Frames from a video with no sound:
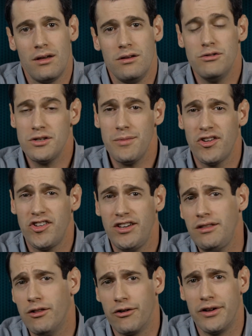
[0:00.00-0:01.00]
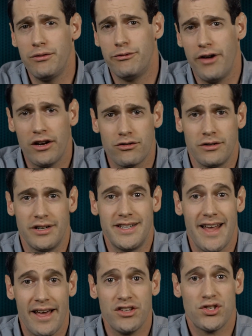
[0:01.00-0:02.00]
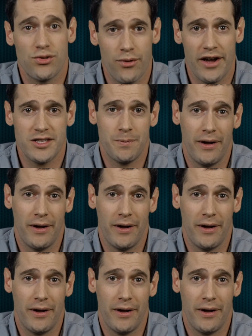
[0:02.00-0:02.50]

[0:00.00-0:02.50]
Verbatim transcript: Using machine learning, Vectra detects threats